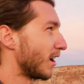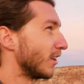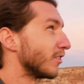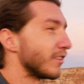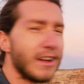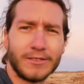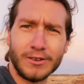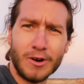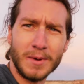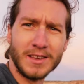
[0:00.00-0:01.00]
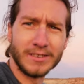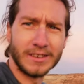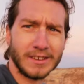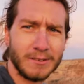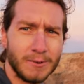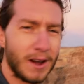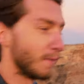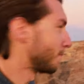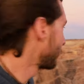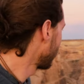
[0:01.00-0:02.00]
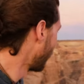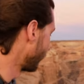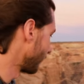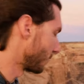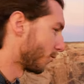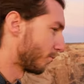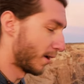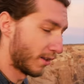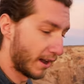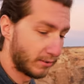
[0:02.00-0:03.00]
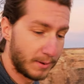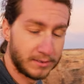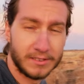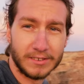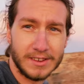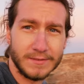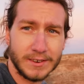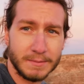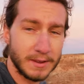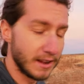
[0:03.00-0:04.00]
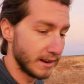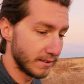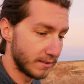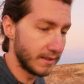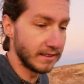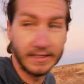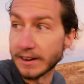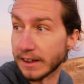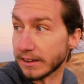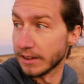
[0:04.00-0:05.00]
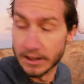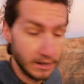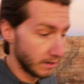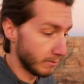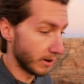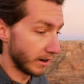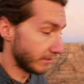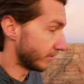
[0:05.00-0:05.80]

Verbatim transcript: colors out. So amazing! Wow, honestly, more, better than I expected this evening to be. I didn't think that uh, we were gonna get